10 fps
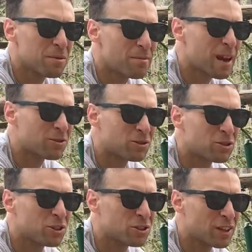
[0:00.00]
mountains
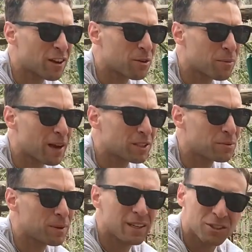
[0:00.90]
just south of Pikes
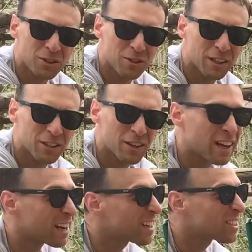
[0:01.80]
Peak shooting
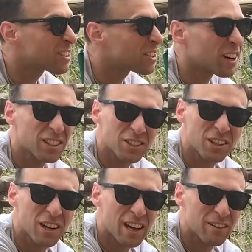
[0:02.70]
today because it's a nice
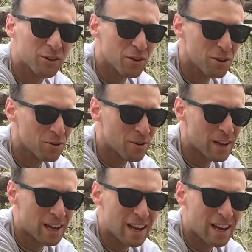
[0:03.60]
Sunday afternoon.